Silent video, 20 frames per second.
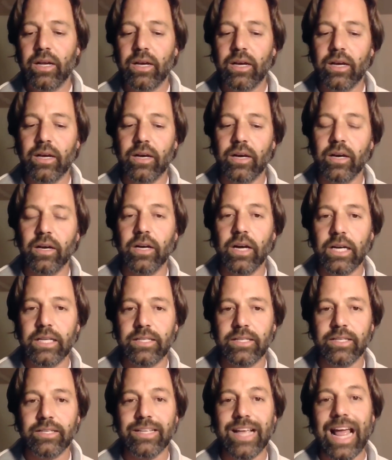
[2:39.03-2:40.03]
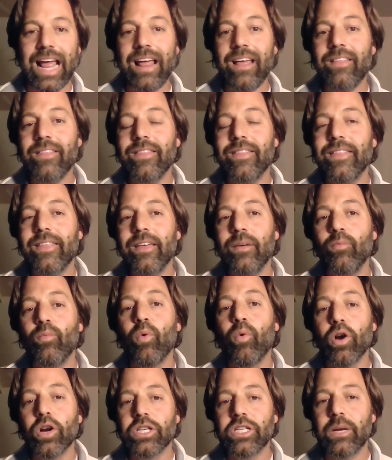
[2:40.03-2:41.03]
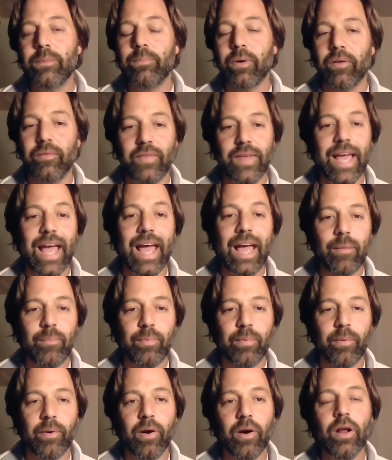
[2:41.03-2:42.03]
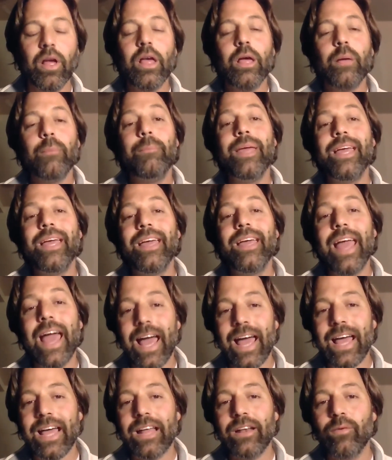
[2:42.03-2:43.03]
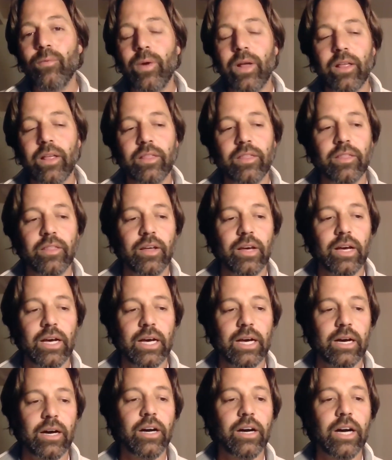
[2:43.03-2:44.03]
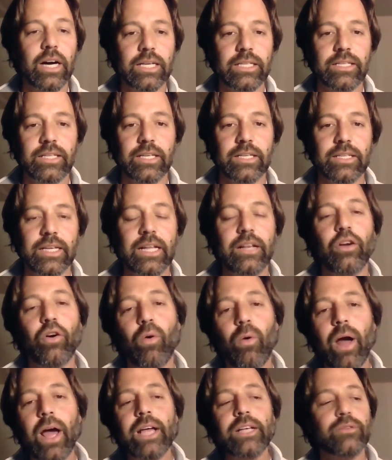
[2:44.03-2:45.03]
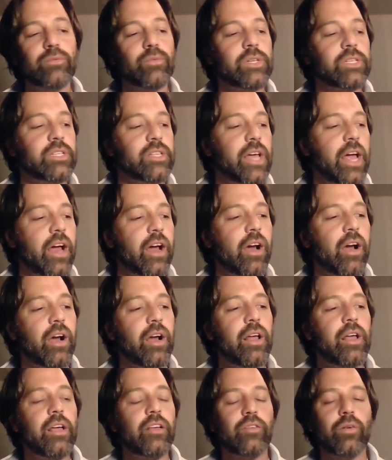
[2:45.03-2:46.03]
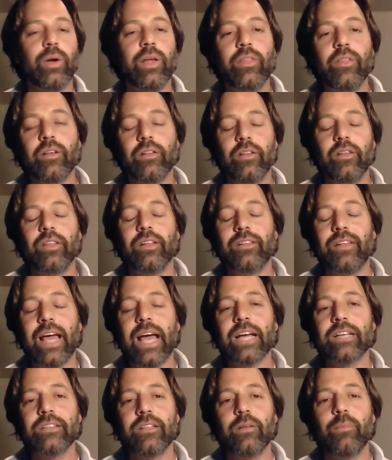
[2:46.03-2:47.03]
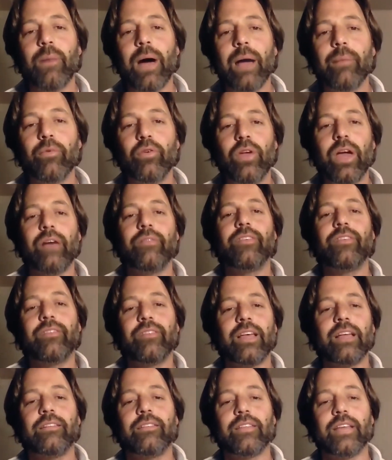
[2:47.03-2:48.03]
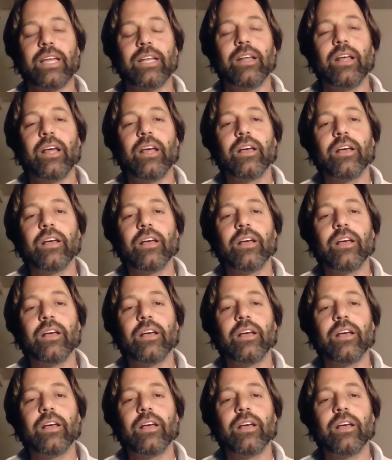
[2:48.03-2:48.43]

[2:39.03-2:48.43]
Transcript: Augustus, and the worship of the emperor began with Augustus, and Christ was there. So in the text in the Bible, you have this sense that